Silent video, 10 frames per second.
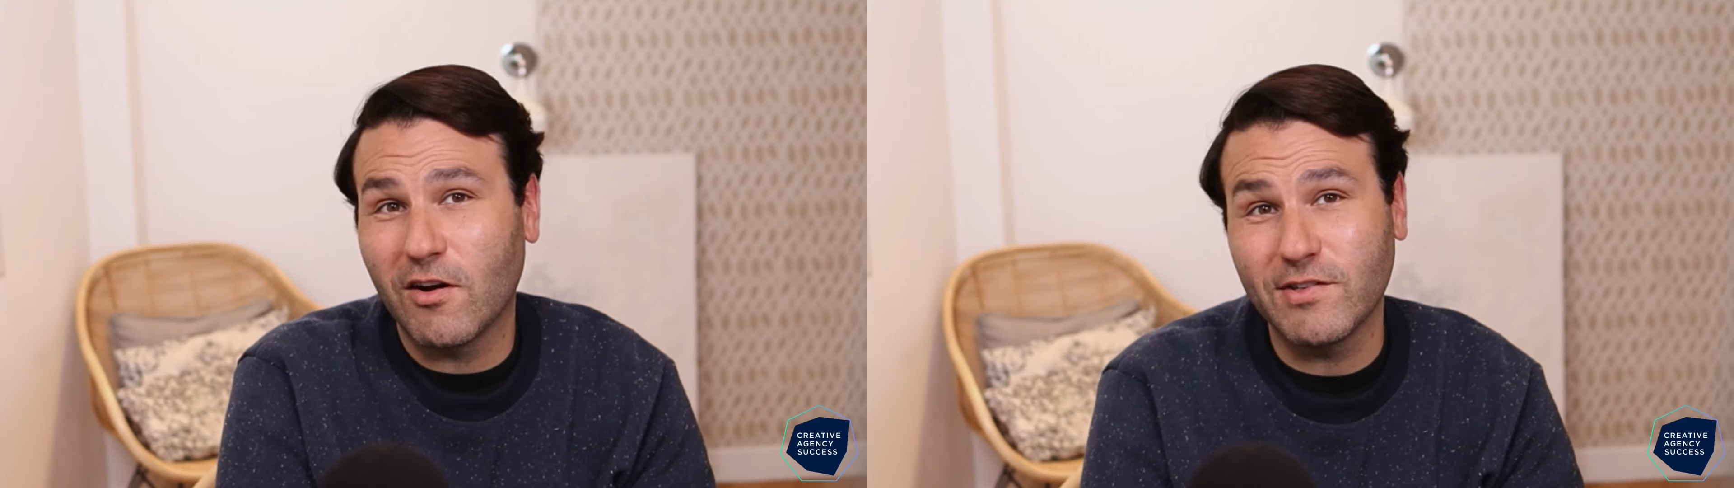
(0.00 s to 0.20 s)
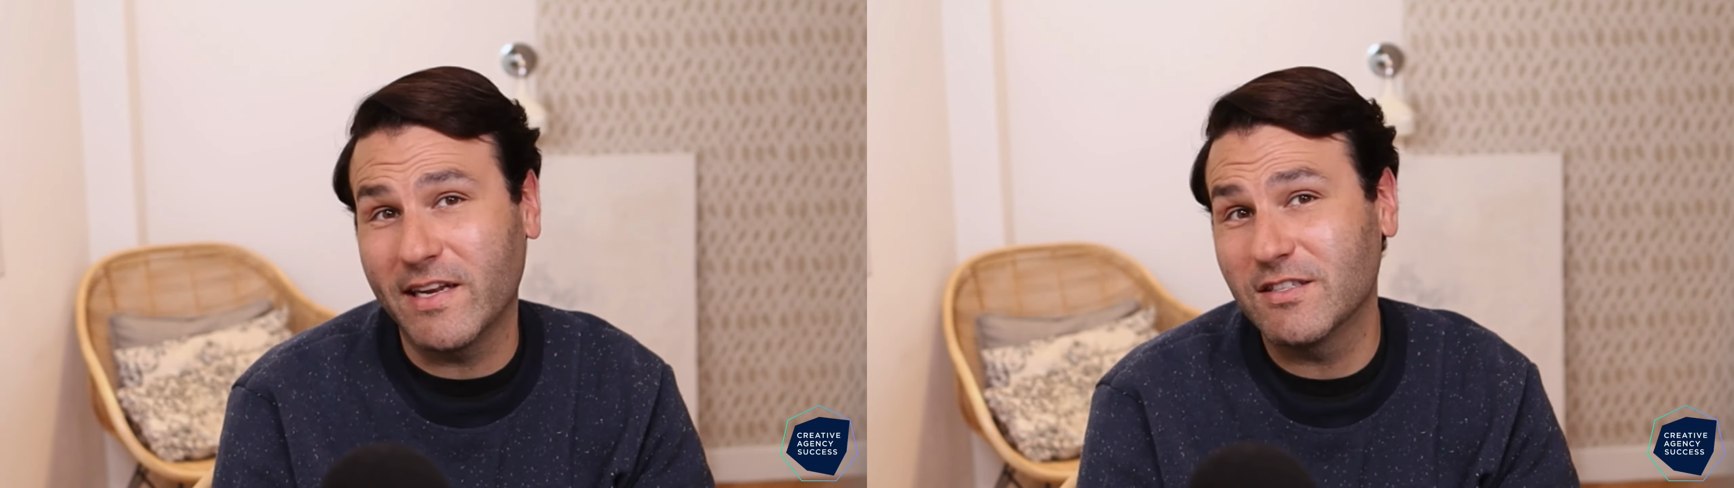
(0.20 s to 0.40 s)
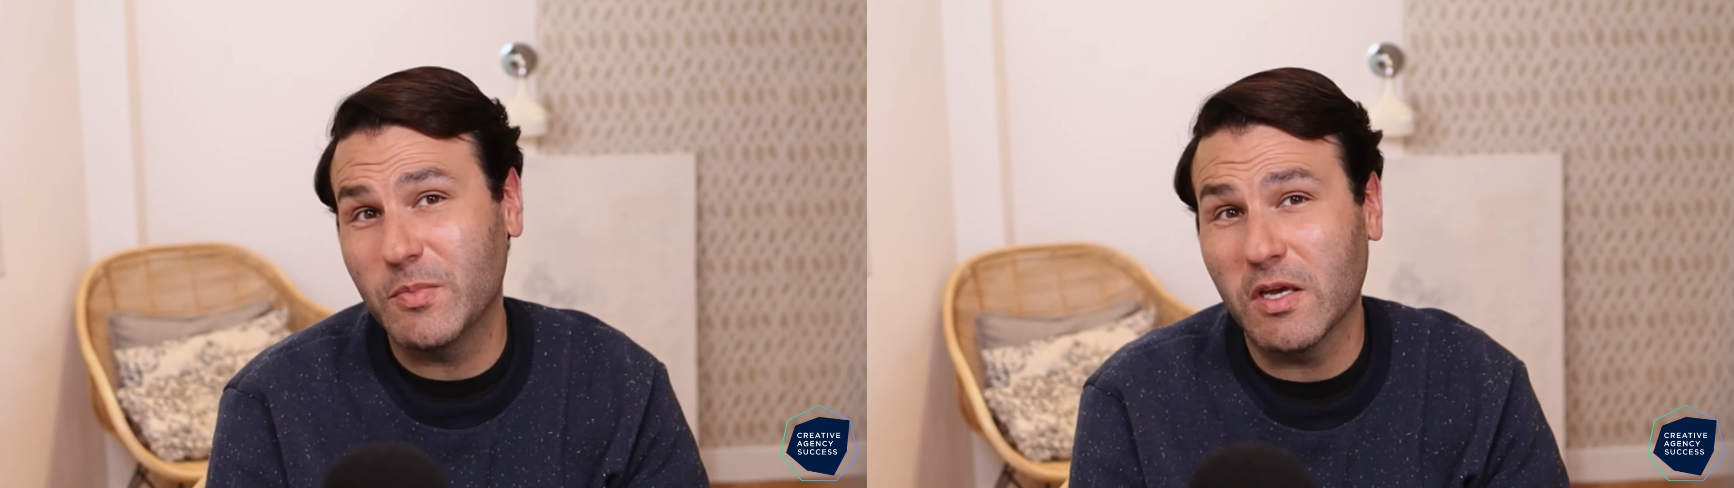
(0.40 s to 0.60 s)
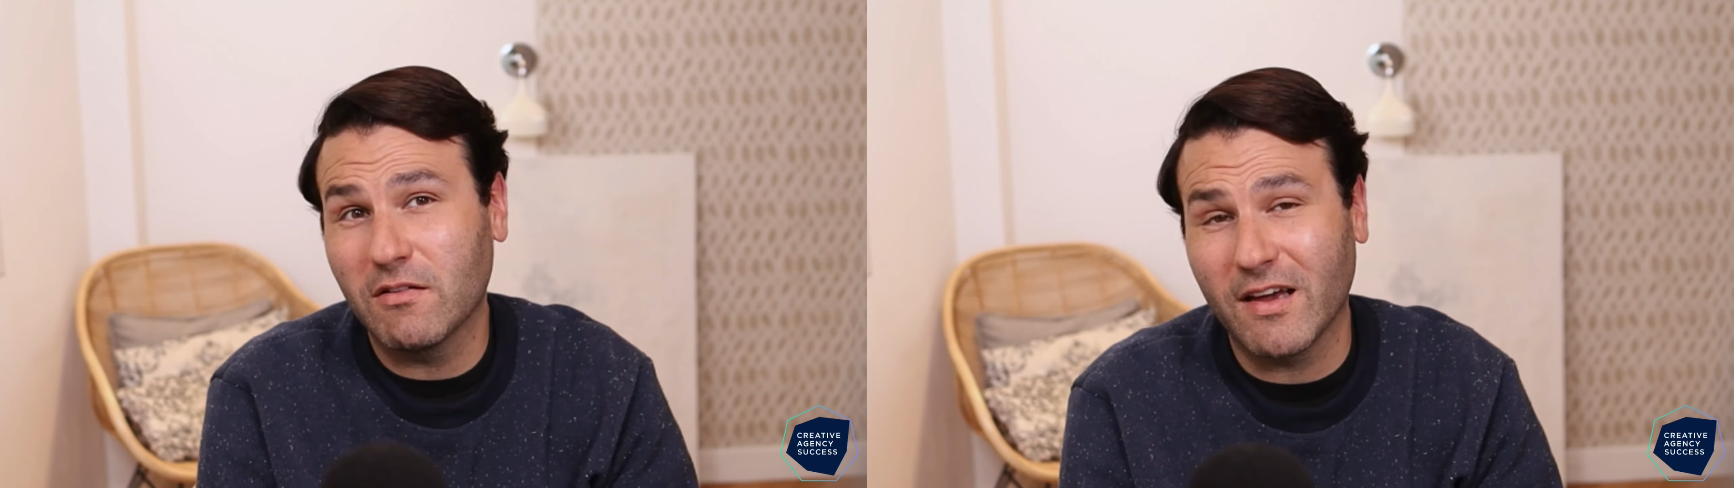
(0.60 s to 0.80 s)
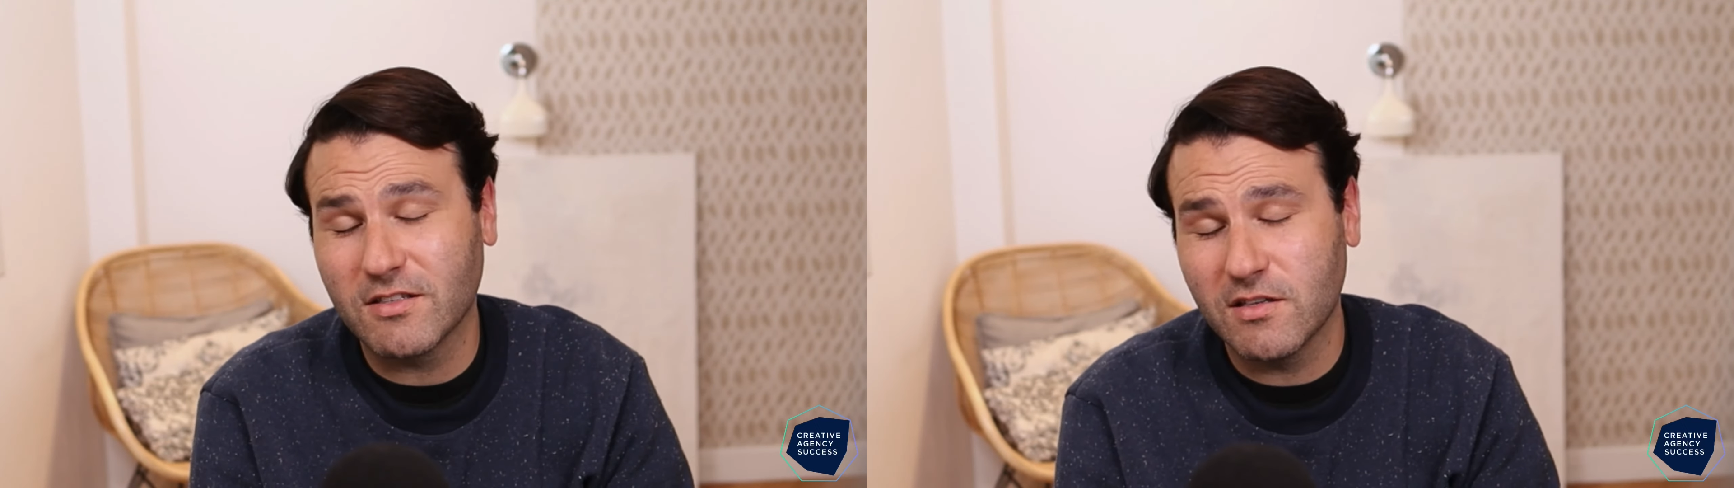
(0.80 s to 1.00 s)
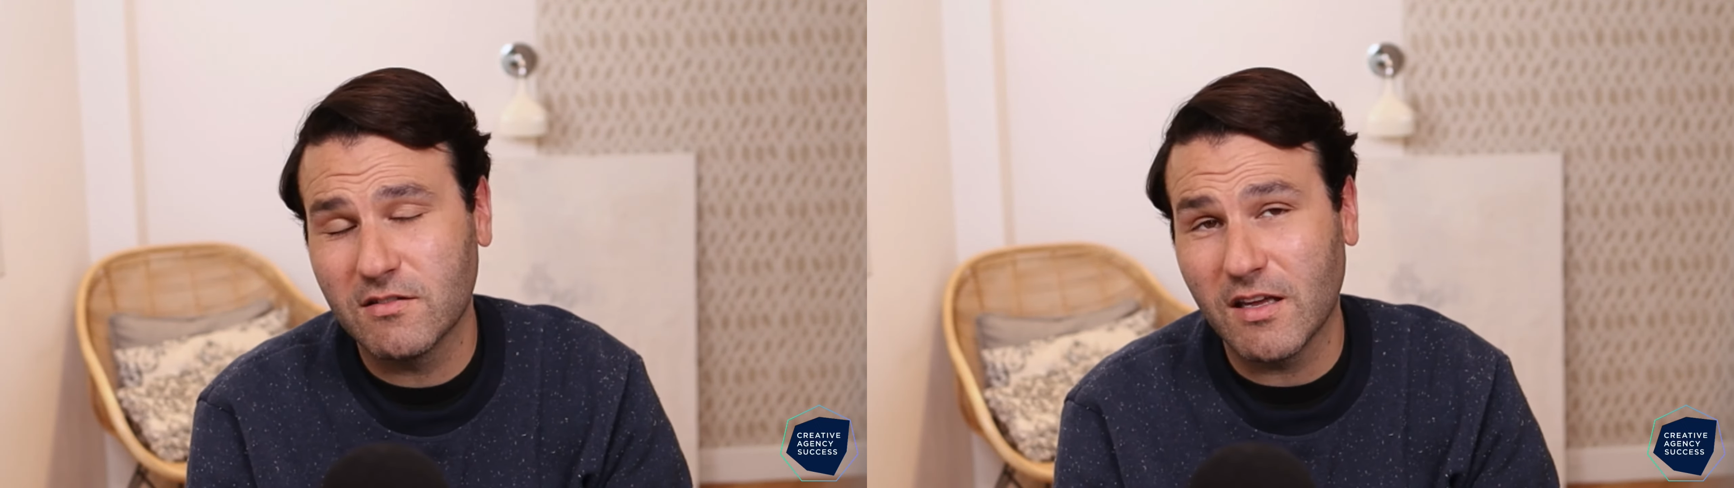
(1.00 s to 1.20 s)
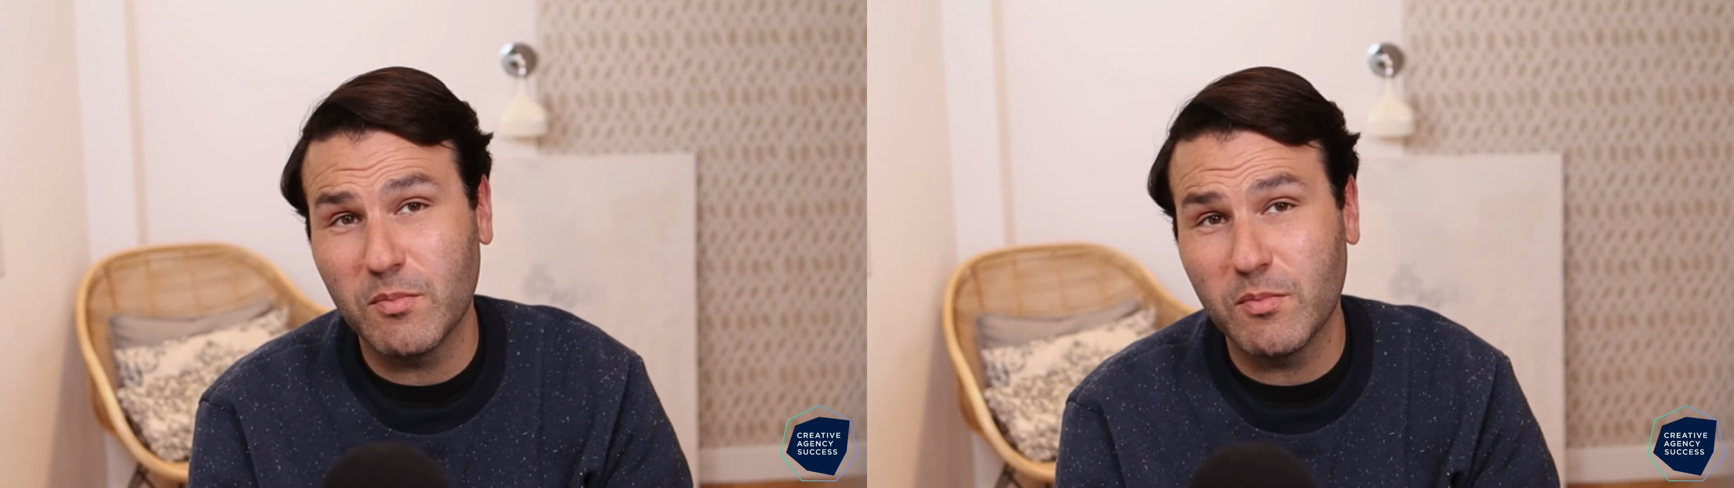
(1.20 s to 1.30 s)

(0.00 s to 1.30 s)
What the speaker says: our data is being collected